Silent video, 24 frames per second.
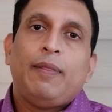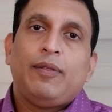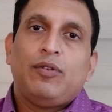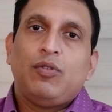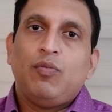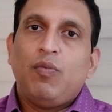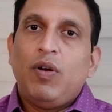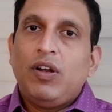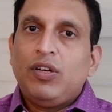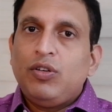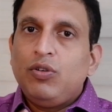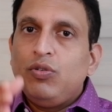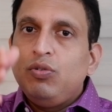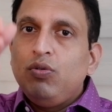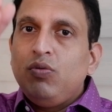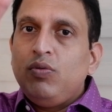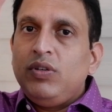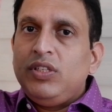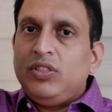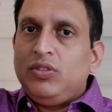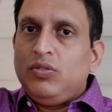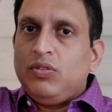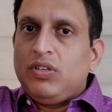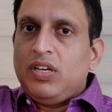So what you
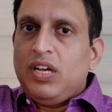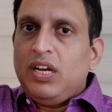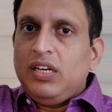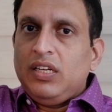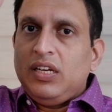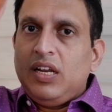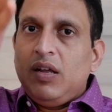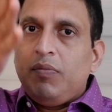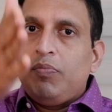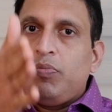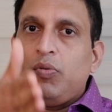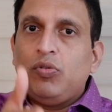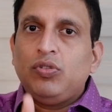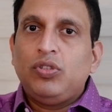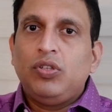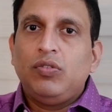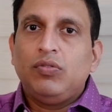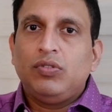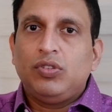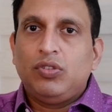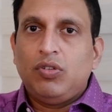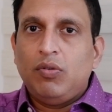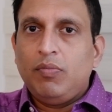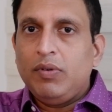do is you cut a
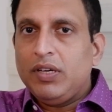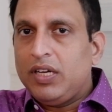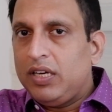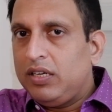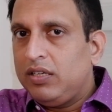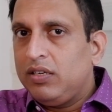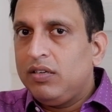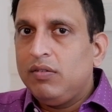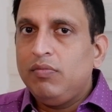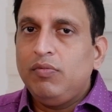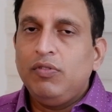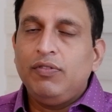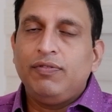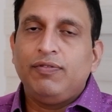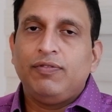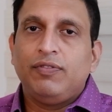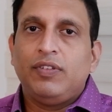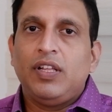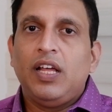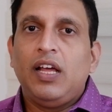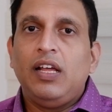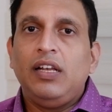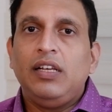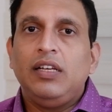portion of stomach and
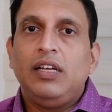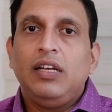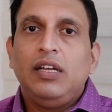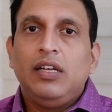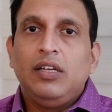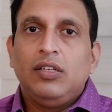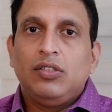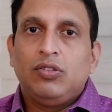remove that.